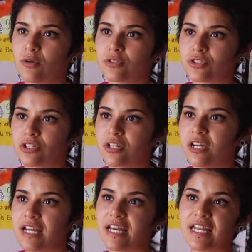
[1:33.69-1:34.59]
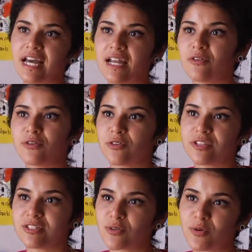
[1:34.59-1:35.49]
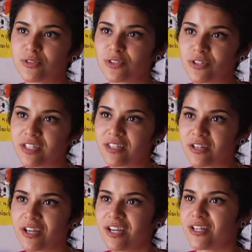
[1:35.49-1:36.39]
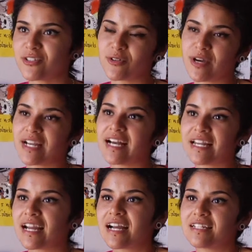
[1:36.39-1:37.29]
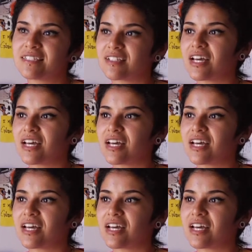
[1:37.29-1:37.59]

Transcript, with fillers: culture and i don't know this culture either so i kind of had to